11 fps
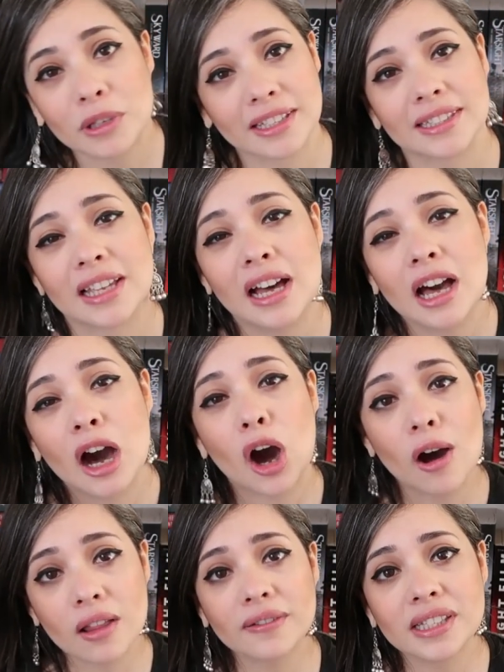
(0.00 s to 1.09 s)
because
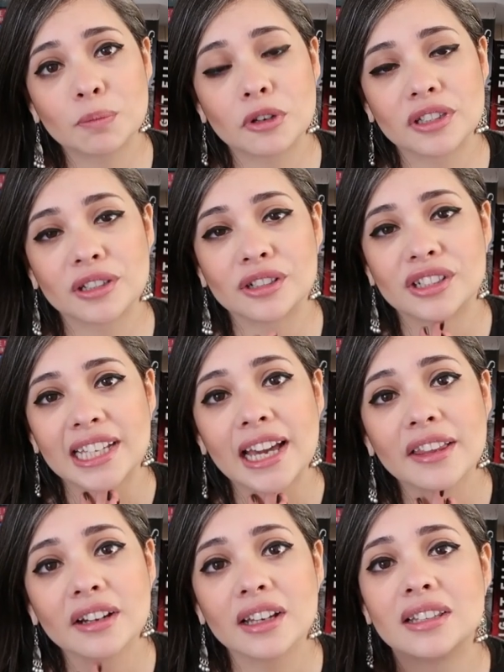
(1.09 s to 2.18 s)
all of his books are
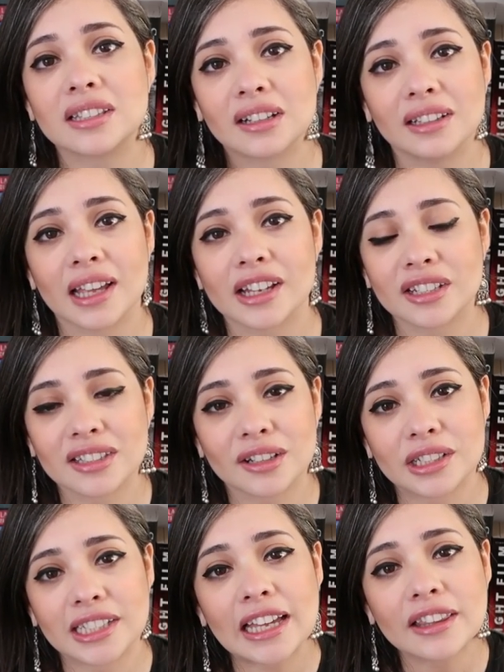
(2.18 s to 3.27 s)
together, his collections
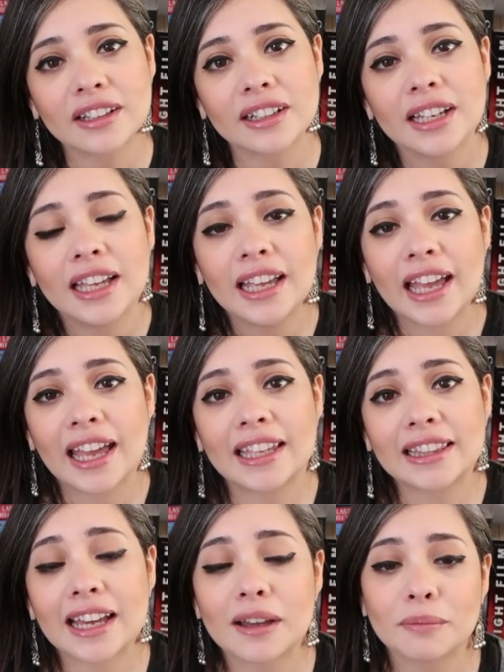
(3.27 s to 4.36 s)
are together,
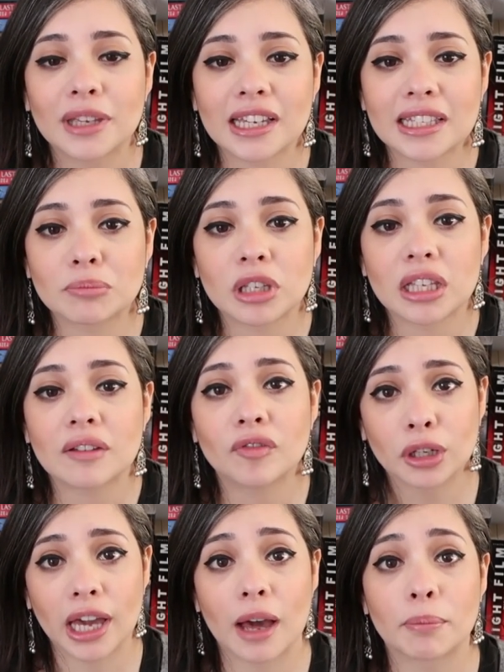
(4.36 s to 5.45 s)
and that makes me
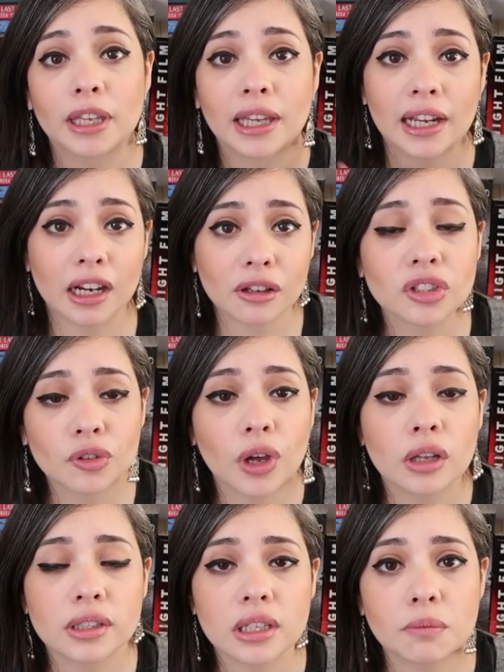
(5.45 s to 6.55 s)
very happy. And I also
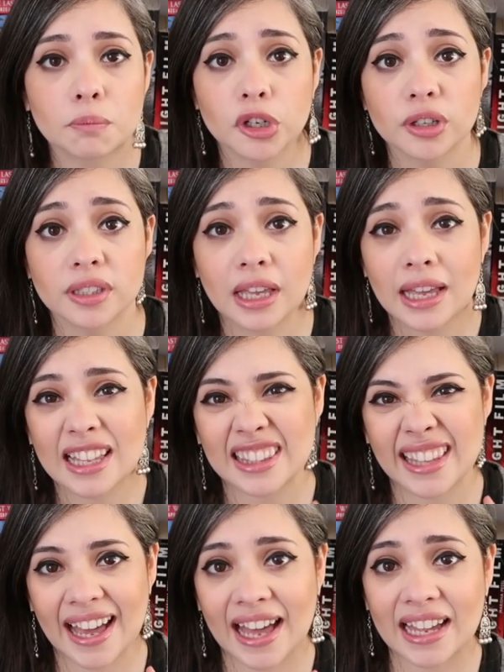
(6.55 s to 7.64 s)
found some books
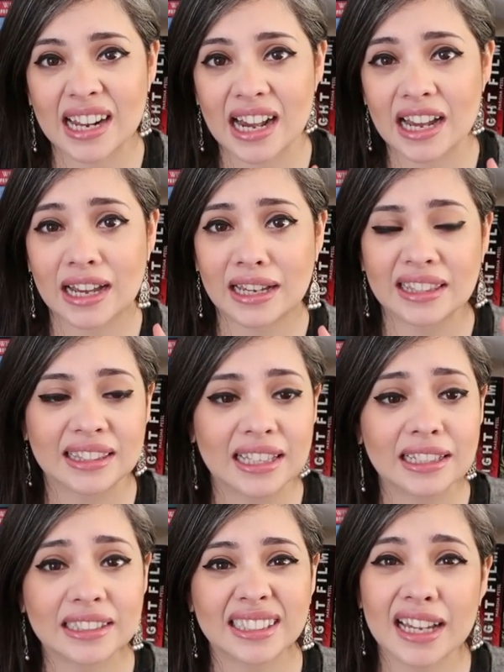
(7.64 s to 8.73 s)
that I
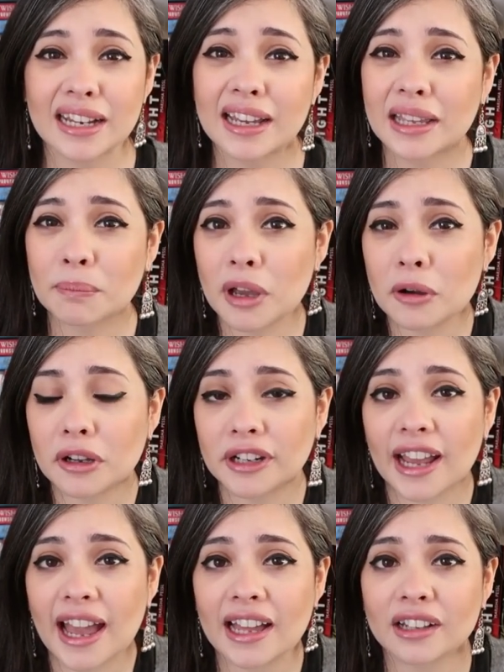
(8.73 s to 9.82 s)
think that I'm
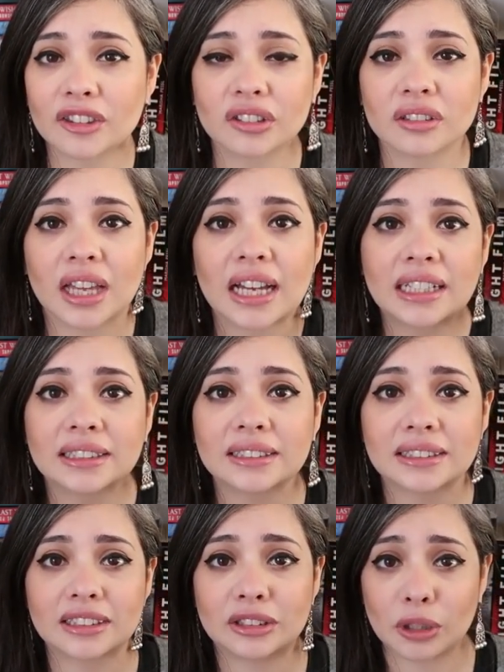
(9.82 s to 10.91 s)
gonna add to
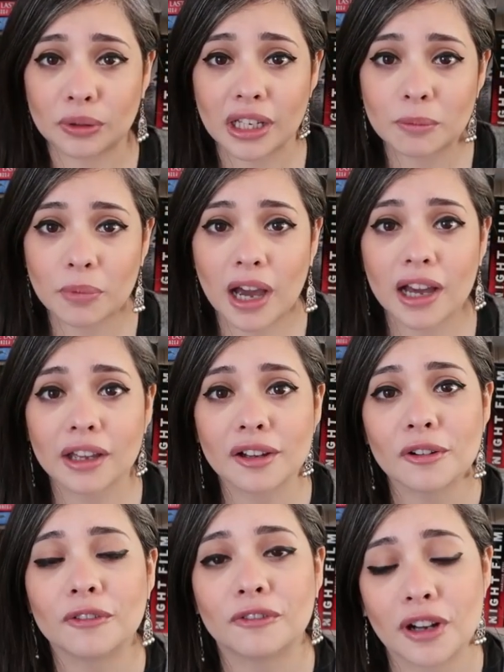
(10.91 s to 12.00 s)
that donate
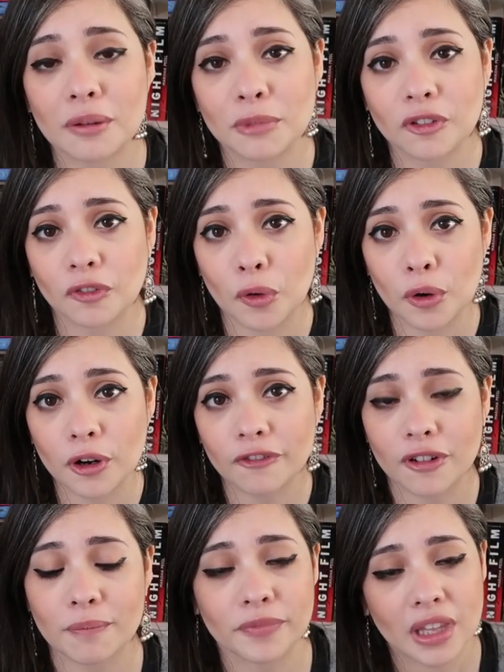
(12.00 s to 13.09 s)
pile from before,
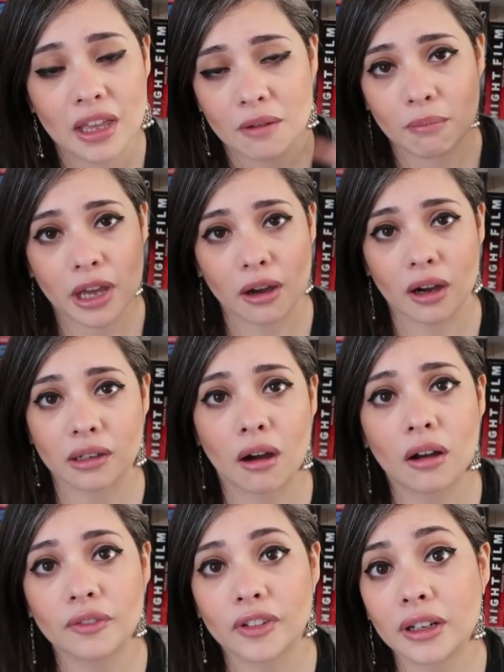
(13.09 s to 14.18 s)
from my
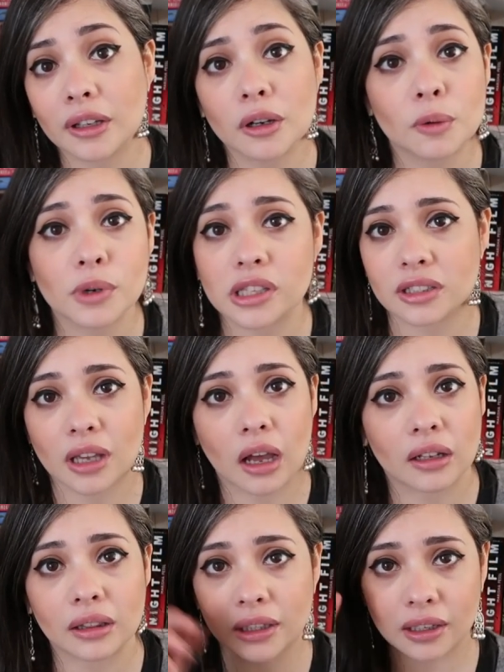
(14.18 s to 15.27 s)
on-haul video, which
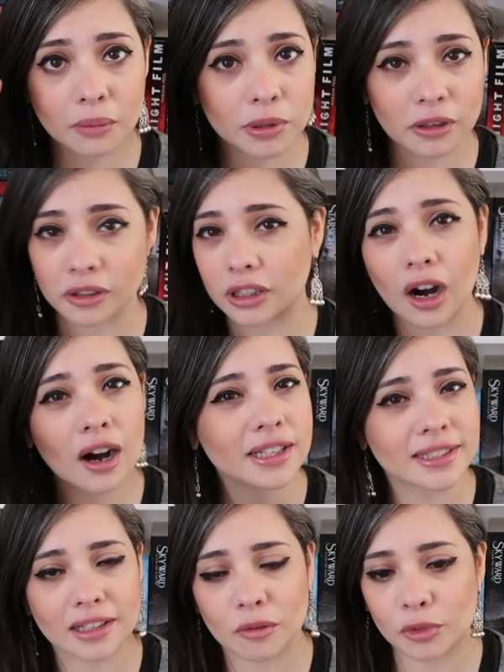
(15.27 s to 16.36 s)
I'll link up here in the
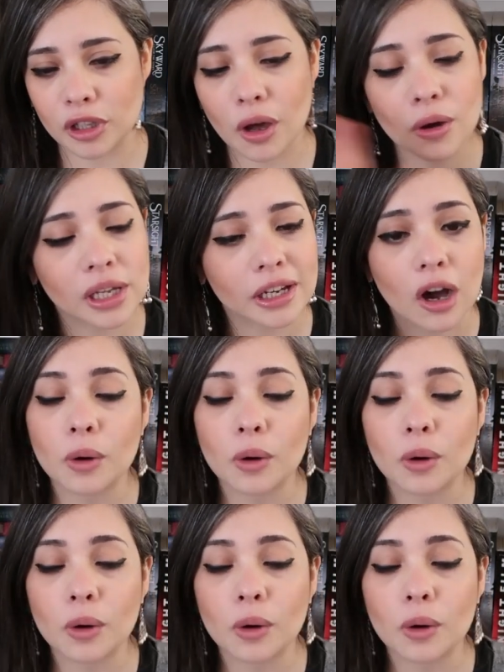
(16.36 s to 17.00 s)
cards and down below, like